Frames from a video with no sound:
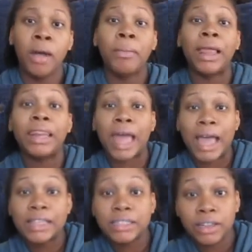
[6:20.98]
My
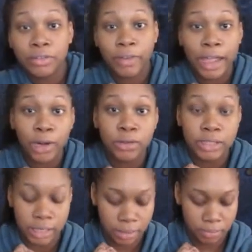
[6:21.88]
last and final
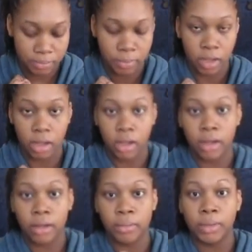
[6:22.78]
tip
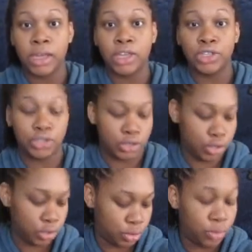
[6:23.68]
is
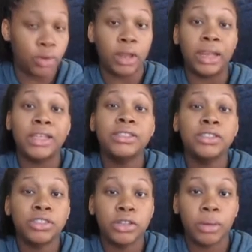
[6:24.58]
to
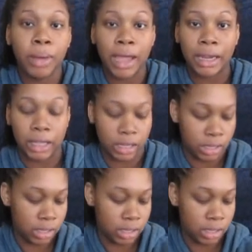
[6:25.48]
listen to your body.